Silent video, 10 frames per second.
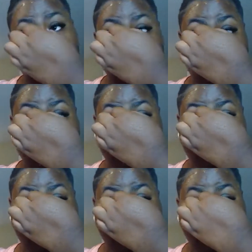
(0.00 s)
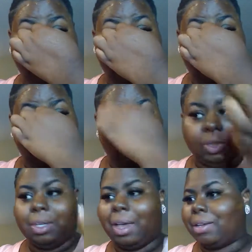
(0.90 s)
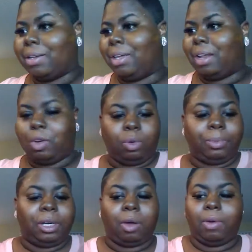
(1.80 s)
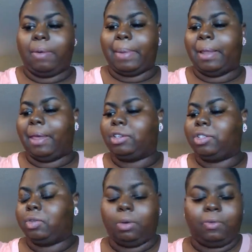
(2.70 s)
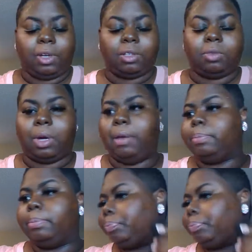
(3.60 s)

Okay, y'all can tell I normally don't have my lashes on first, right?